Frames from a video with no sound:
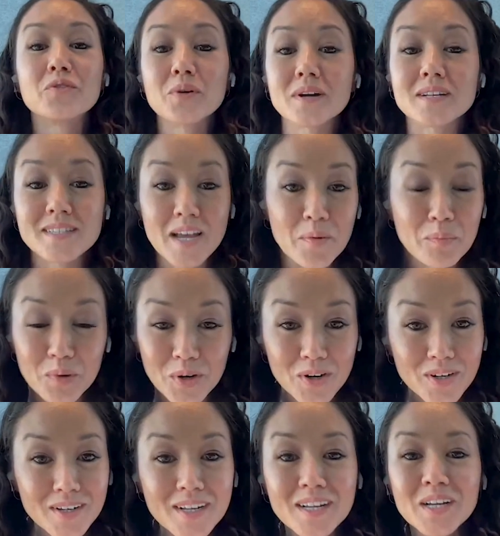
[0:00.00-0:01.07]
For
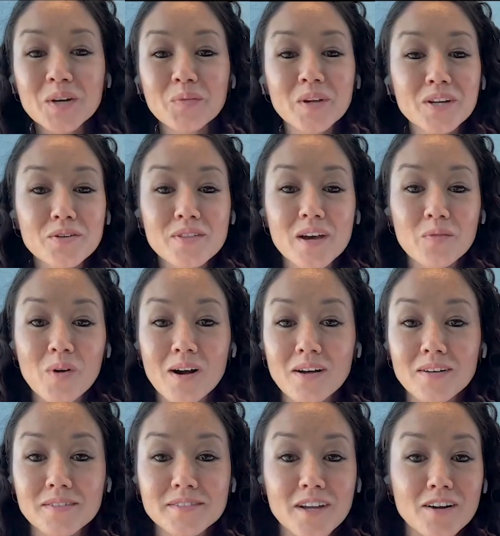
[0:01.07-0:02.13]
example, we knew that
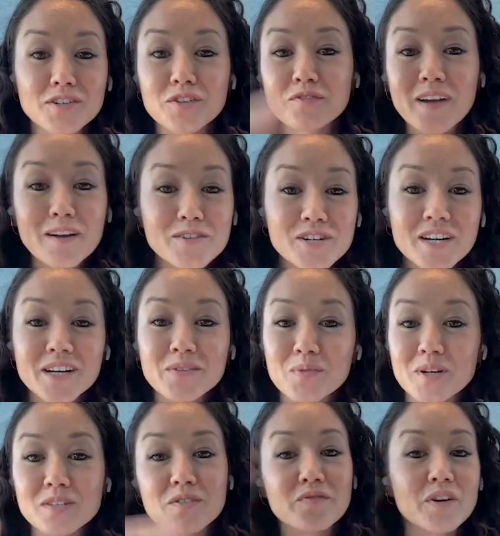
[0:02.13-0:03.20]
while Dr. Fauci
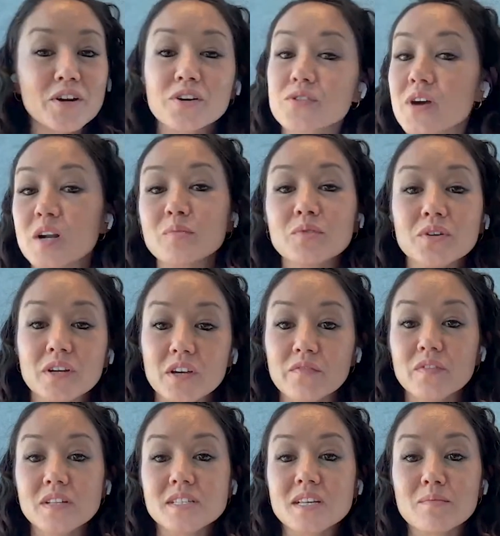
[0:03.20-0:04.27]
was a very credible and
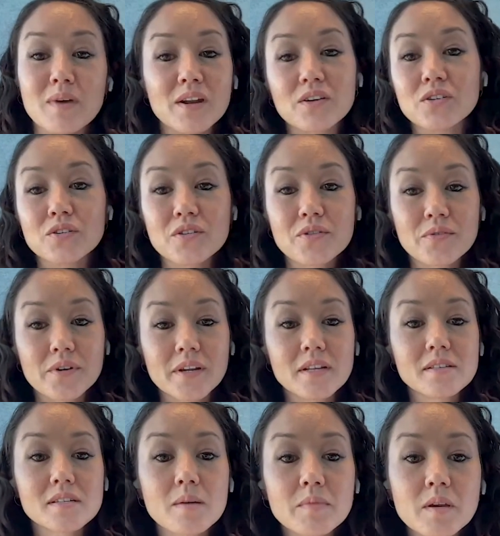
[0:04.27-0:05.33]
convincing medical authority
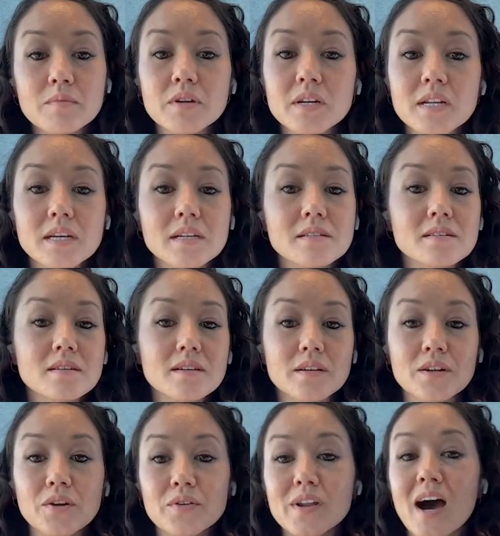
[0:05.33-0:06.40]
in some communities,
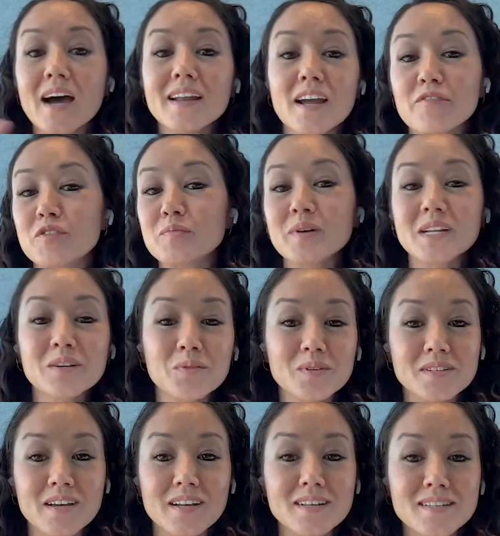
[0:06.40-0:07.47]
not everybody
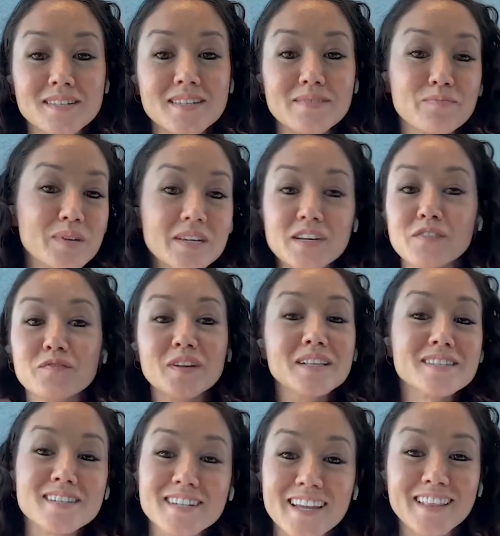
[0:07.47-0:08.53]
was going to be
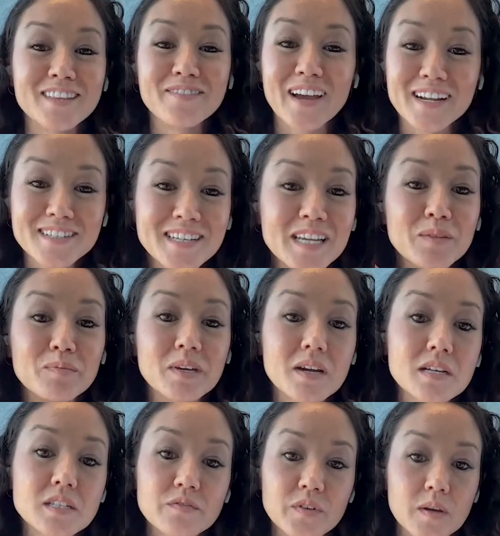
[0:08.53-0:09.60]
convinced to get the vaccine
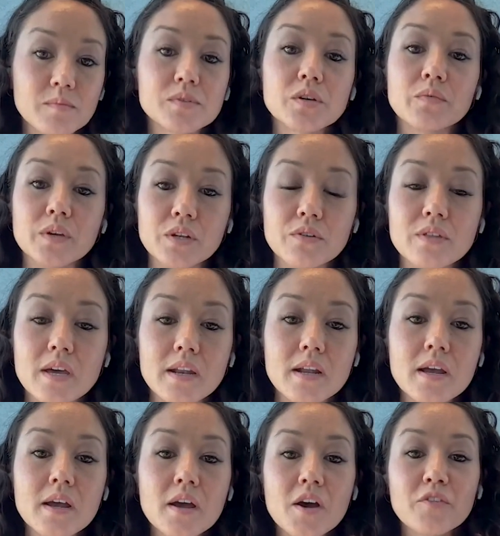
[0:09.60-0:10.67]
because of him. So we knew that
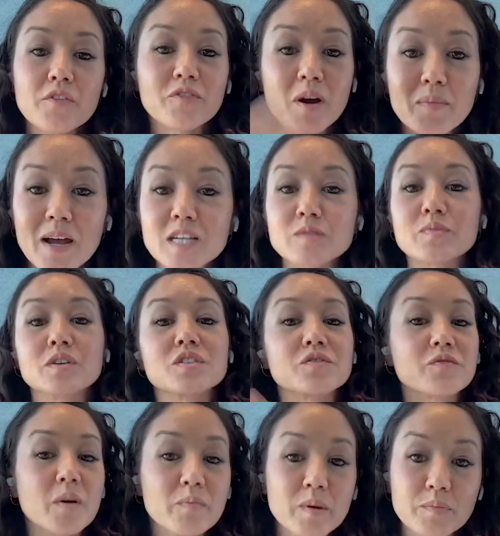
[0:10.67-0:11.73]
from experts,
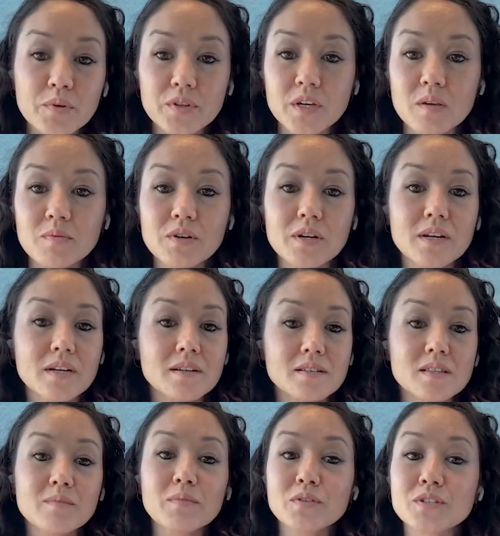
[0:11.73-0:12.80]
from people in the
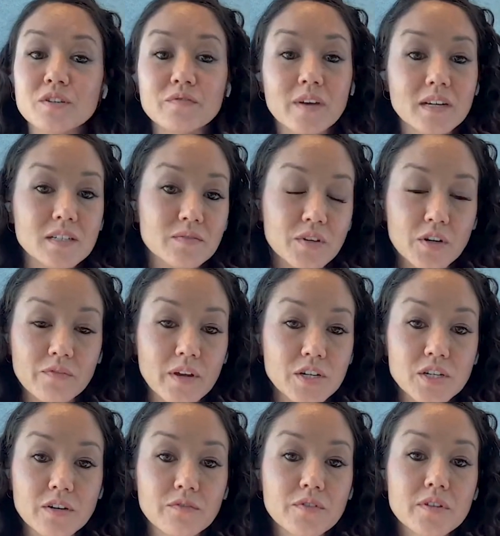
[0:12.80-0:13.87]
communities, the most effective
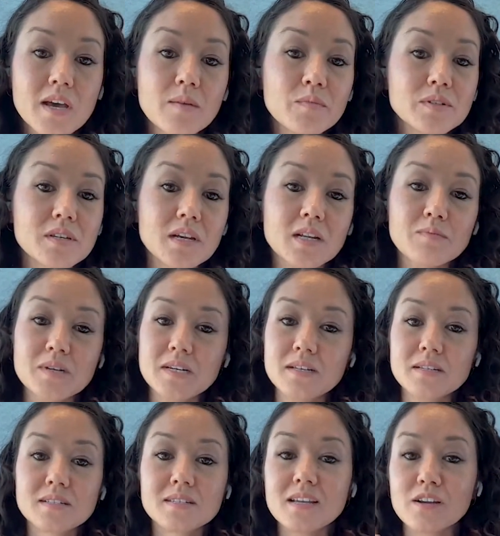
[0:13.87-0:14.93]
intervention for them was going to
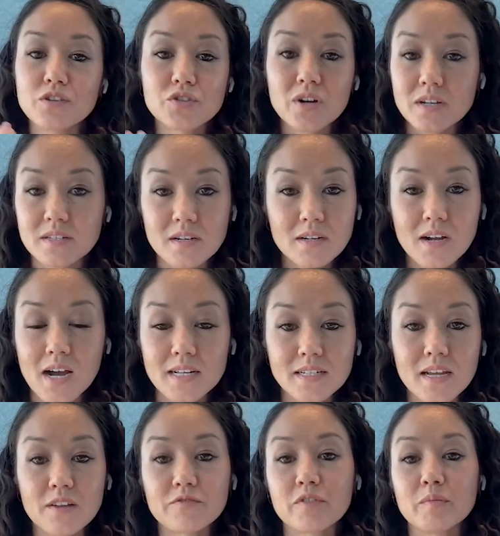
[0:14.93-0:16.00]
be seeing trusted
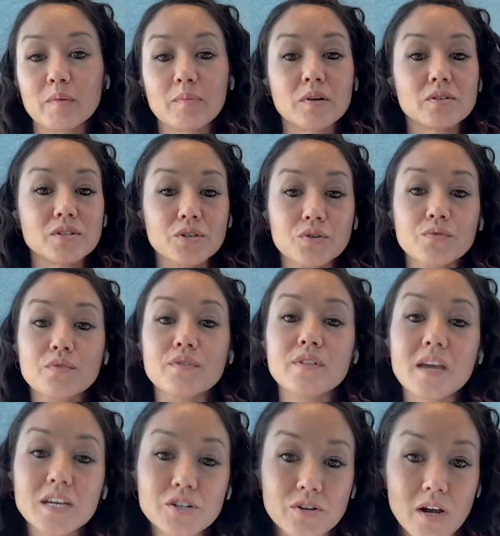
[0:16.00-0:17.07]
content from a person who
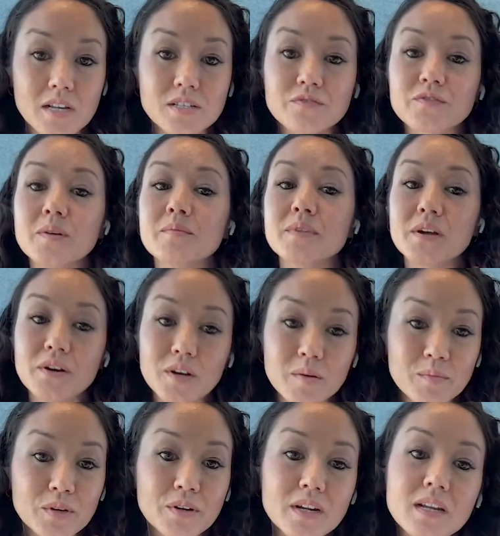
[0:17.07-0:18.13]
they trust from their
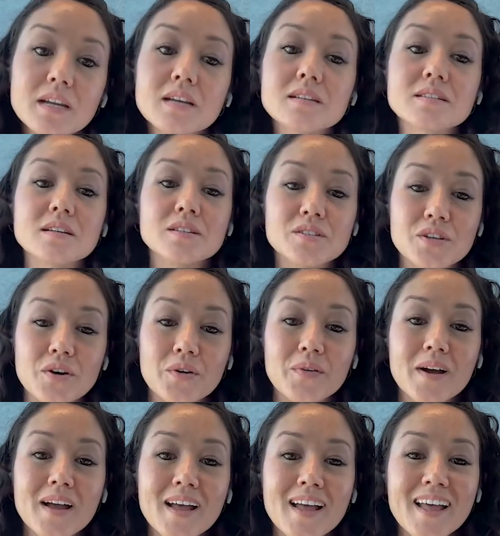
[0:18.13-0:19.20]
communities. And
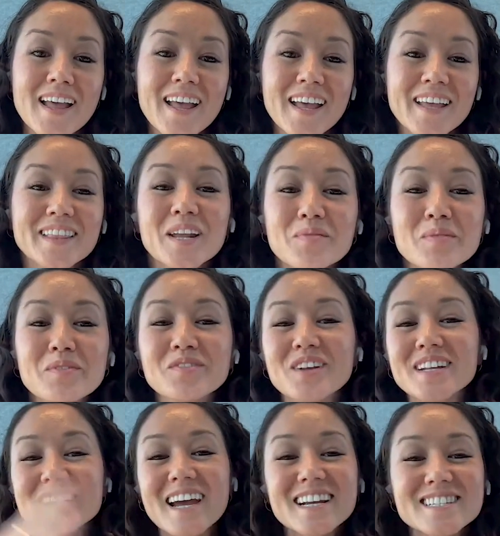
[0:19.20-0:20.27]
so then we moved
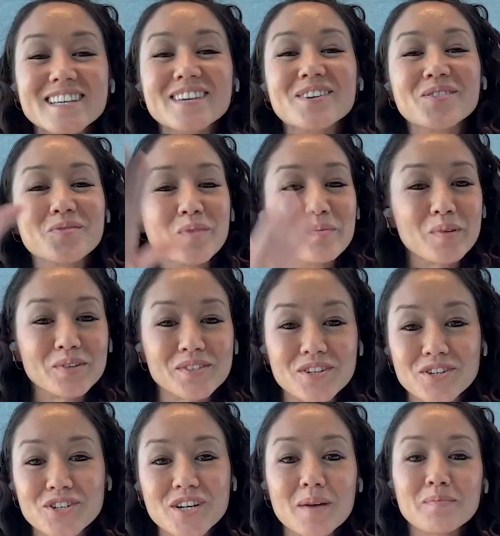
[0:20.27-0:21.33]
on to execute. We built
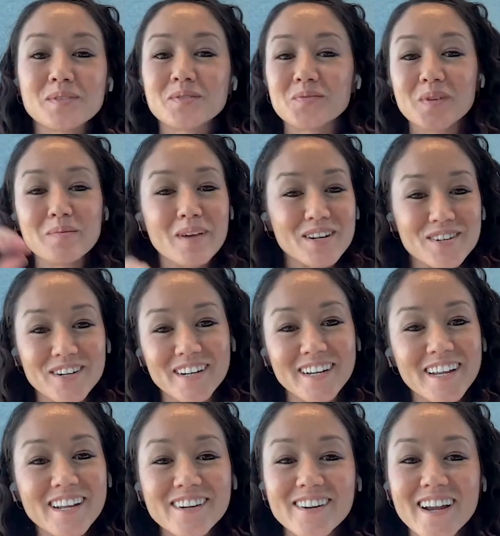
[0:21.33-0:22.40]
and shipped. We measured
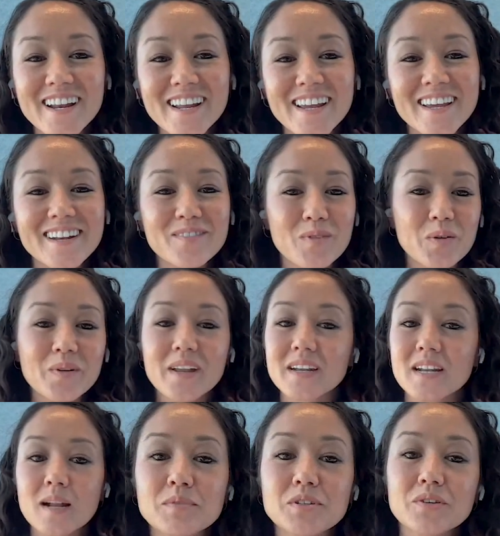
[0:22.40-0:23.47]
and iterated. What we
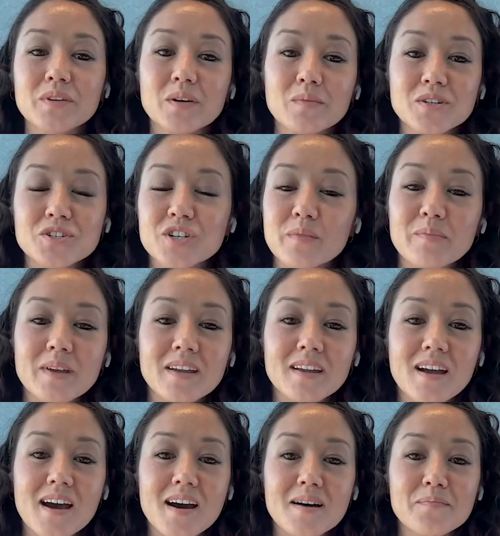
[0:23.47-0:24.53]
up doing was
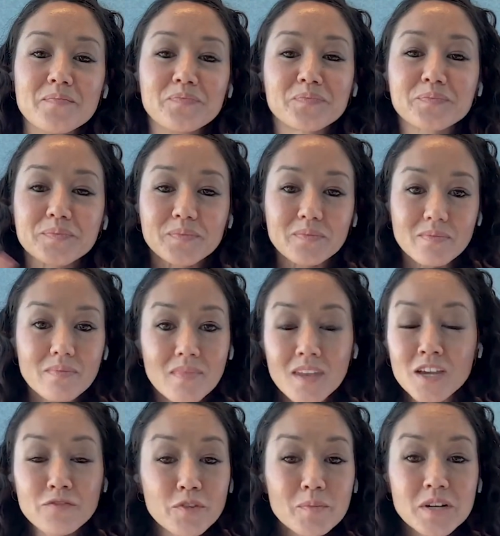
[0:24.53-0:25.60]
shipping
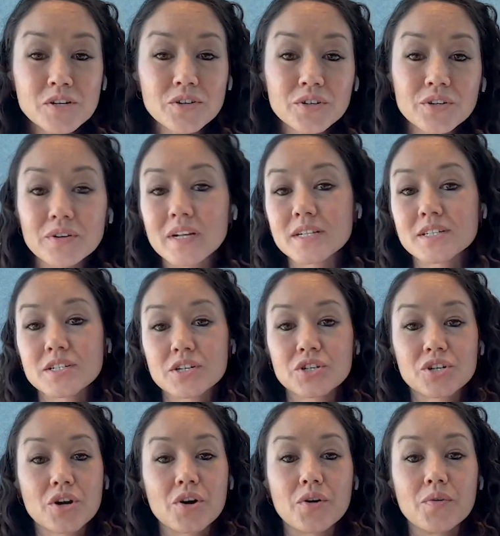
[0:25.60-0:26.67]
informational units to
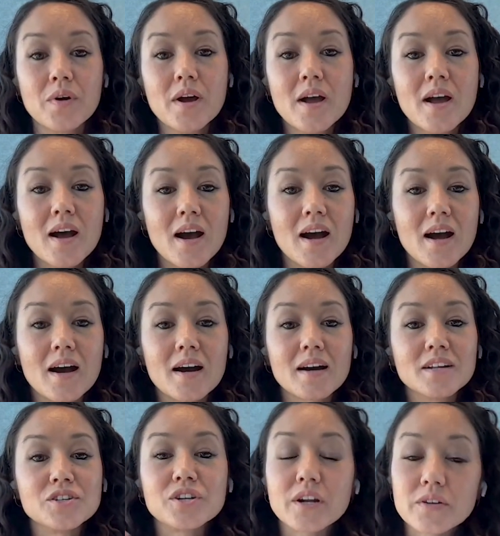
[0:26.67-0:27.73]
show
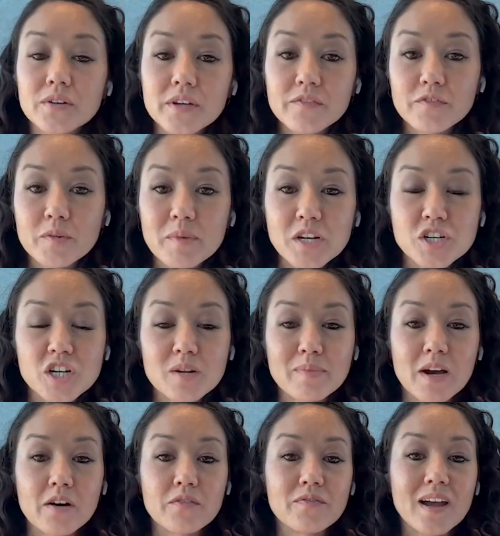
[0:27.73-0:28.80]
general information
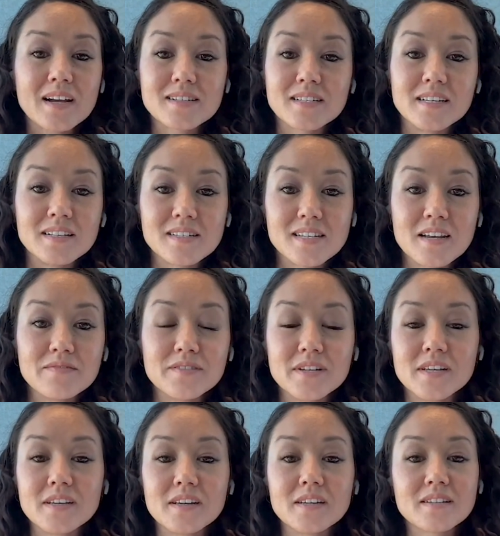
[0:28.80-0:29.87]
about vaccine
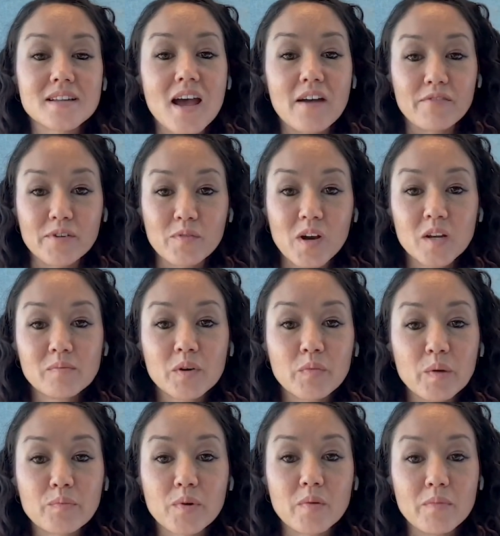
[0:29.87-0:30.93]
safety to everyone, but
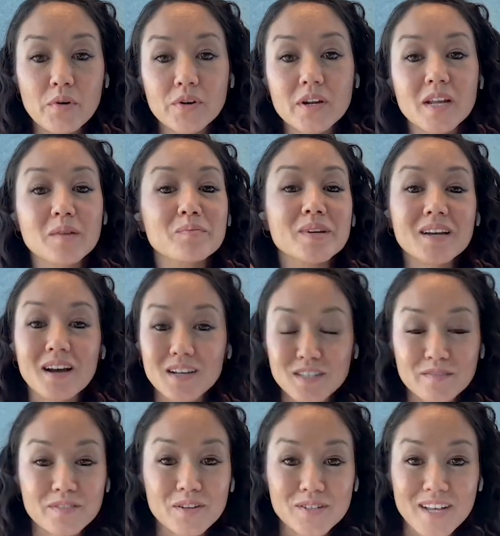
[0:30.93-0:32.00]
we promoted it
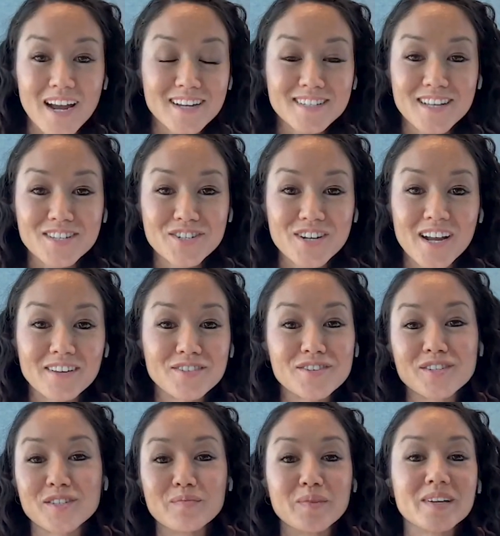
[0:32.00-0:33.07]
because of those access
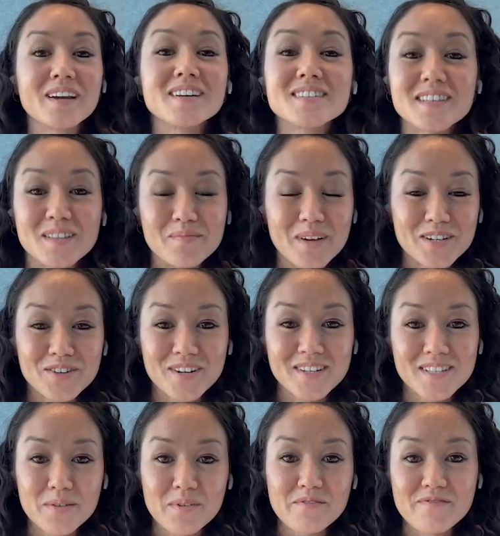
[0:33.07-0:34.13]
challenges and because of the
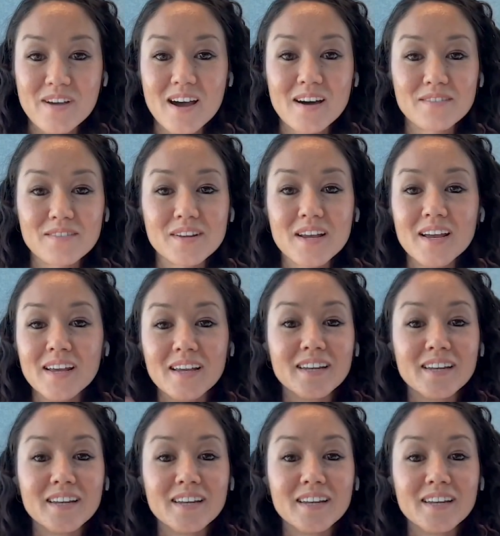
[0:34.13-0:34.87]
metrics that we found